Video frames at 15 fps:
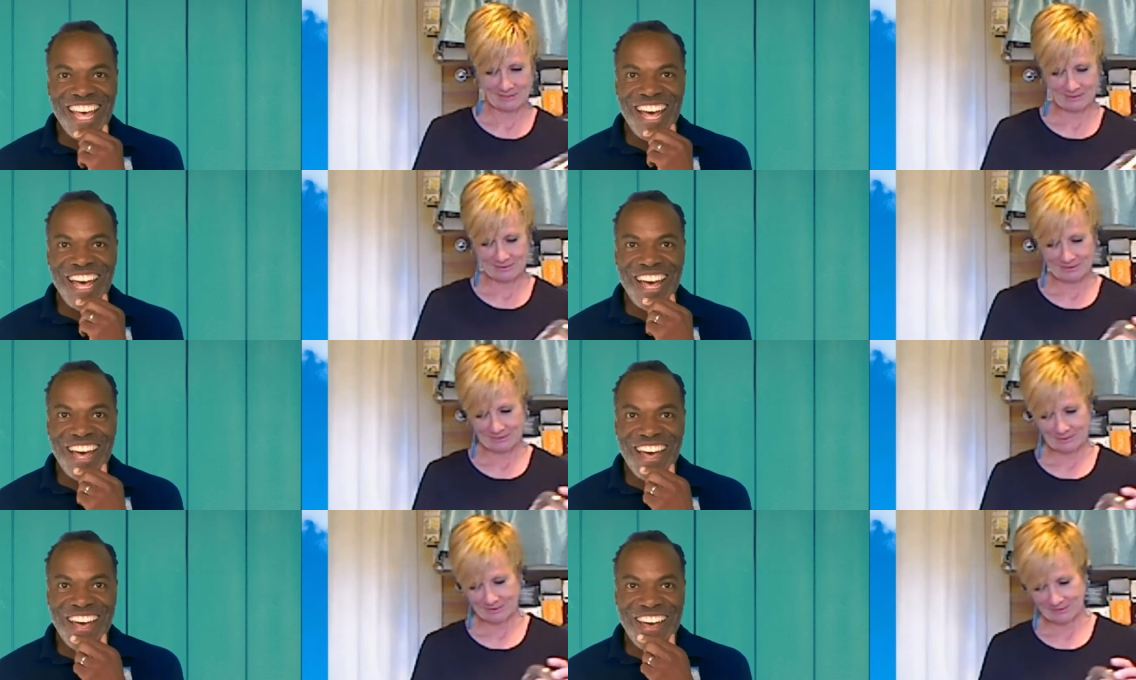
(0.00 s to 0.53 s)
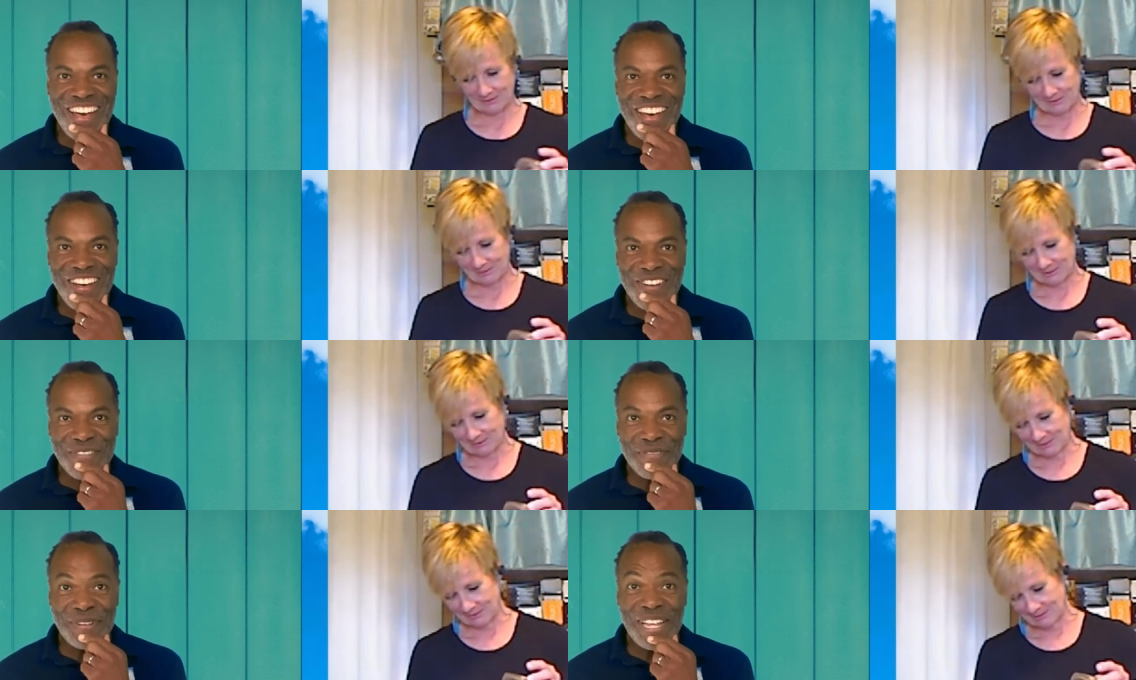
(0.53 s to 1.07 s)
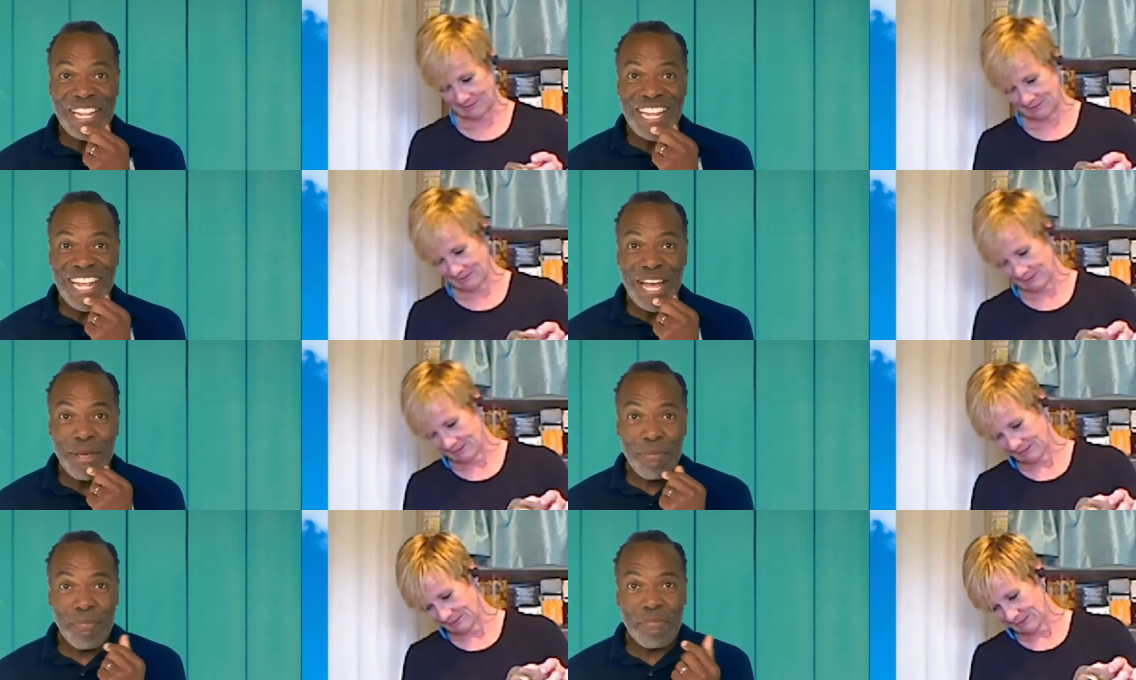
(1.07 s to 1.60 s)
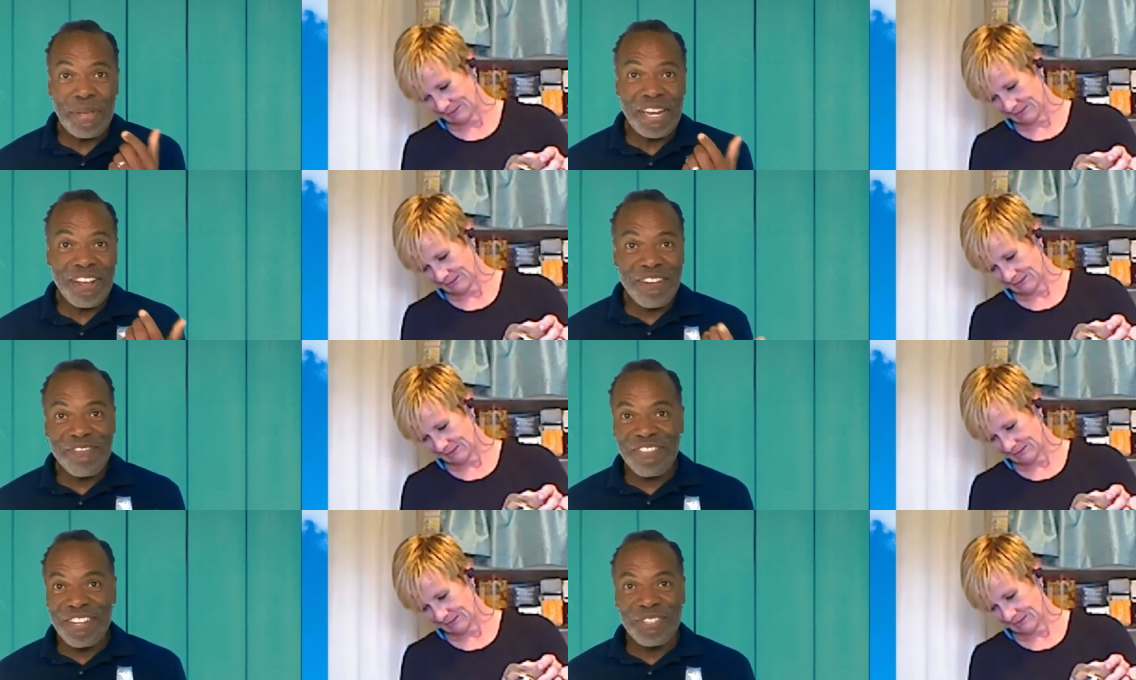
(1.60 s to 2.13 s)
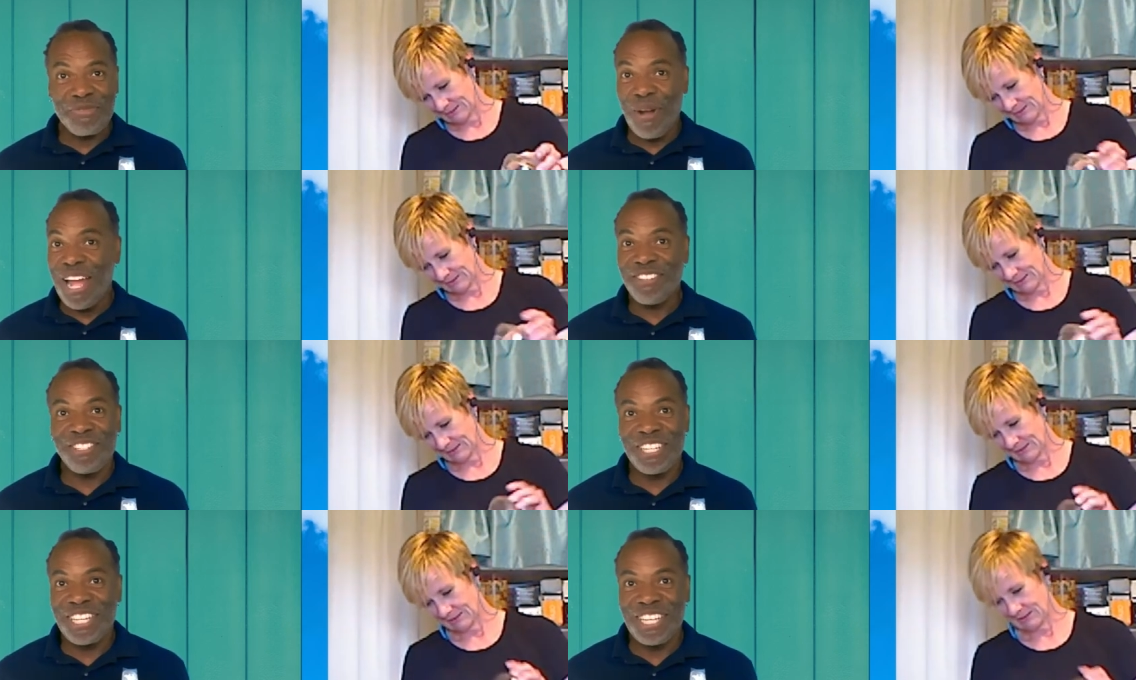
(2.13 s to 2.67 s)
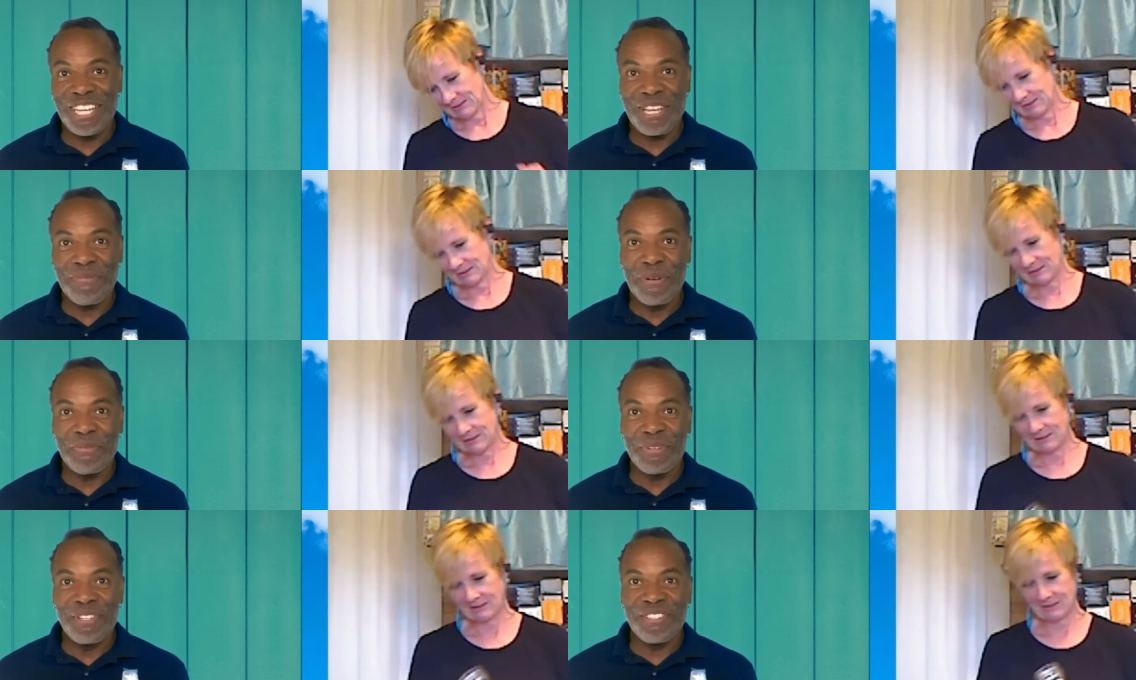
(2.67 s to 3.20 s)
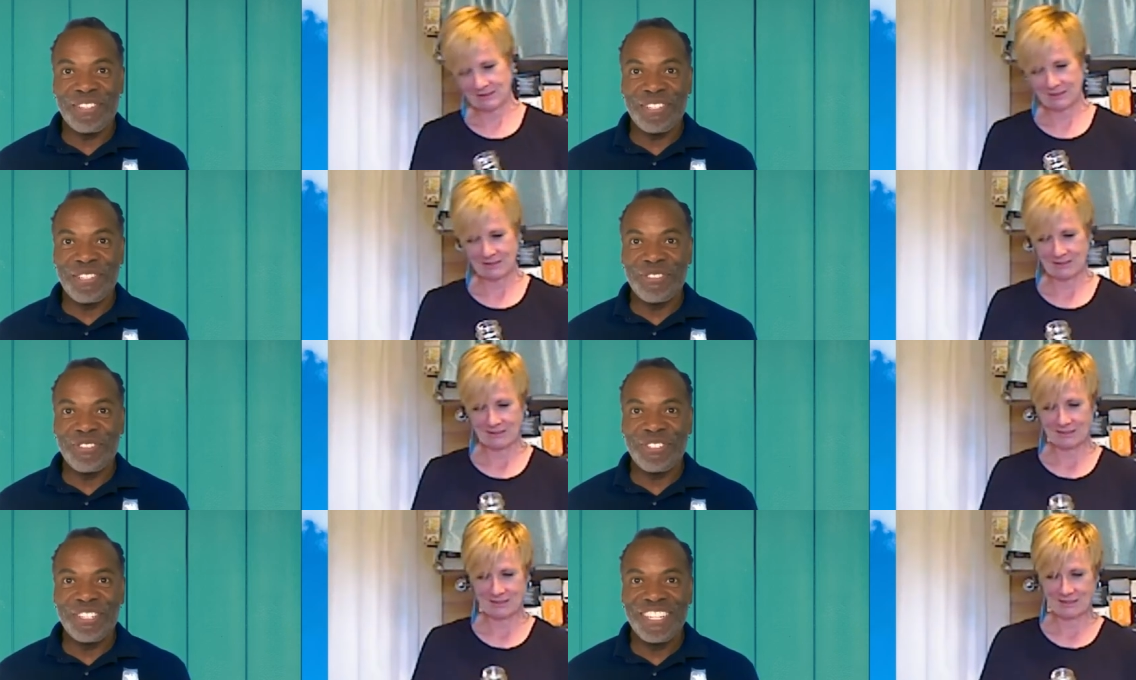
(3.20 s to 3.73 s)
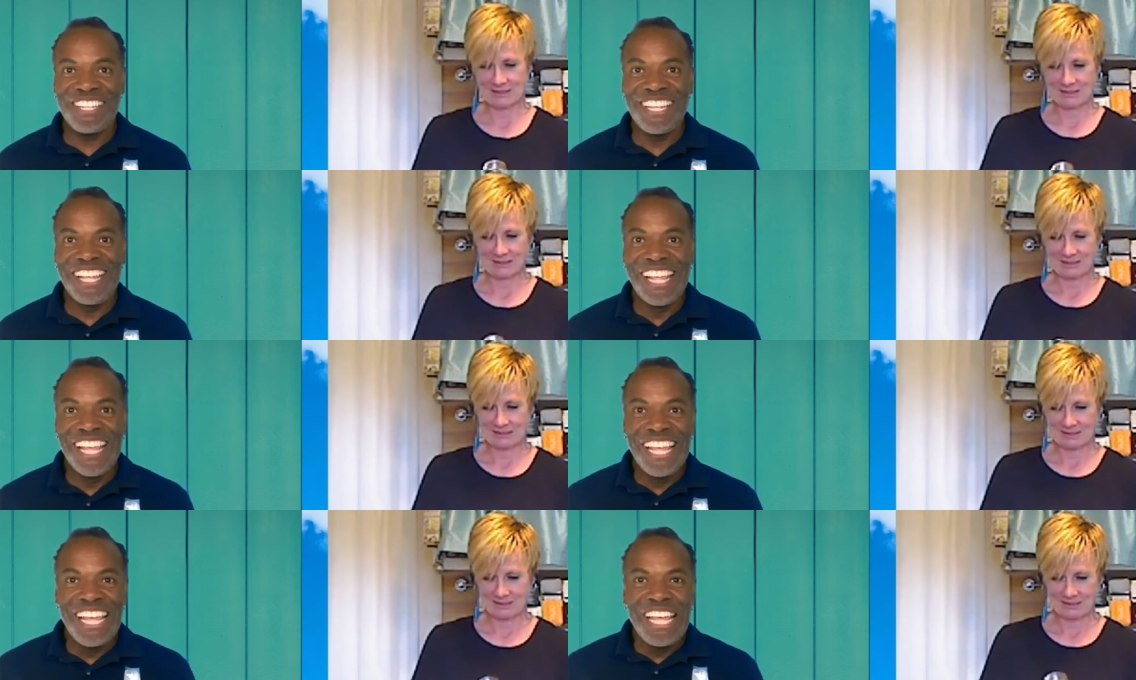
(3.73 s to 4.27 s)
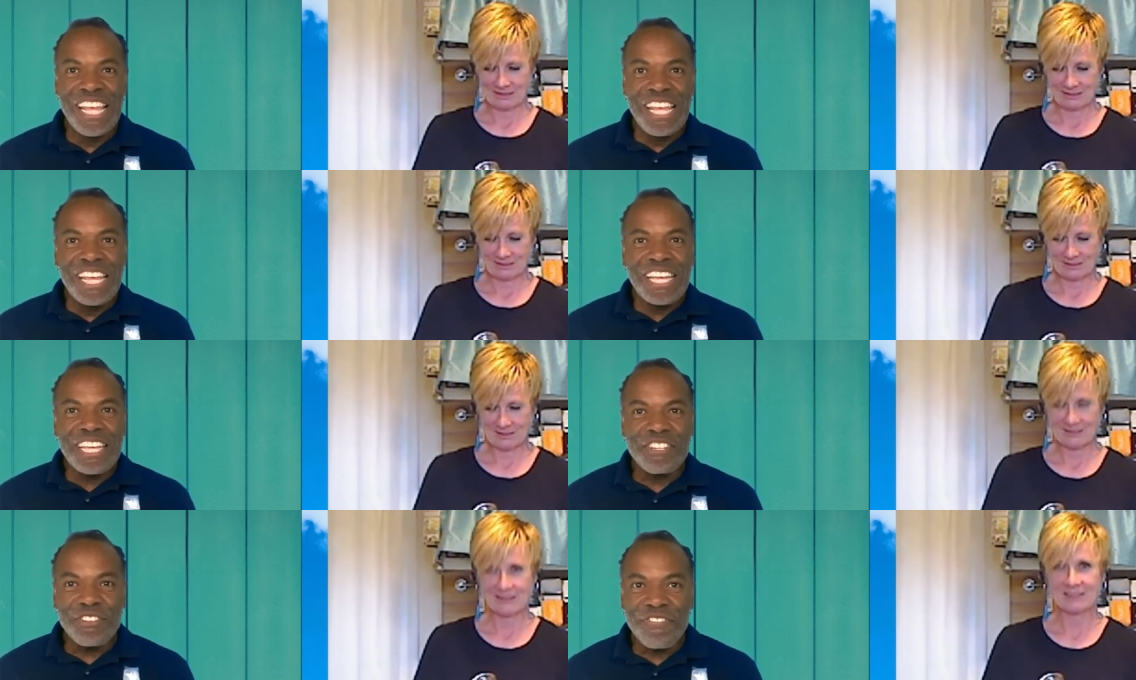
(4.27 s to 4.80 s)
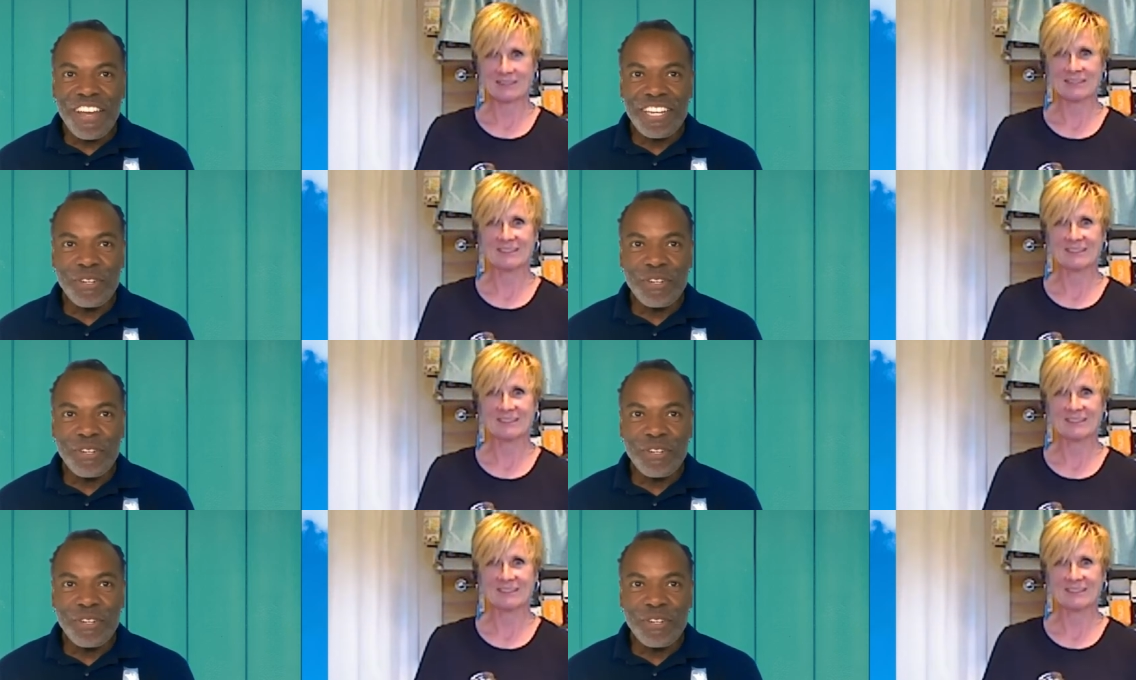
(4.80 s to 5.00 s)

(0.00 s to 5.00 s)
Speaker 1: Uh, well, I bet our friends watching can come up with a solution. Can